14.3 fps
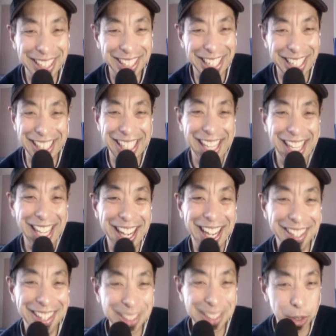Yeah.
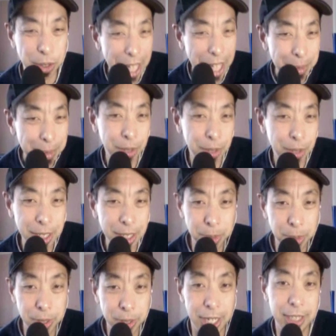So clamshell
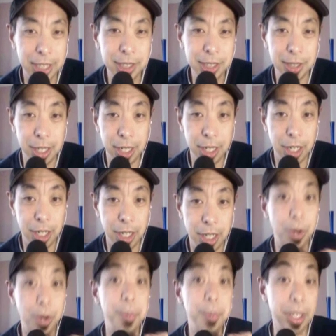keyboard docks
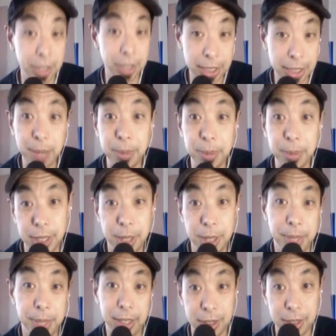adorn many of these tablets
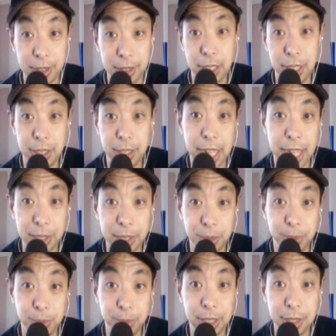coming out this
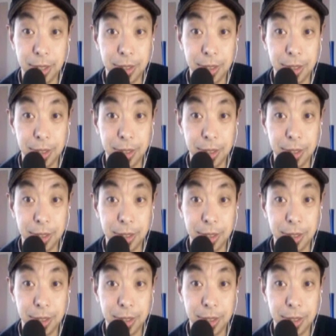last week.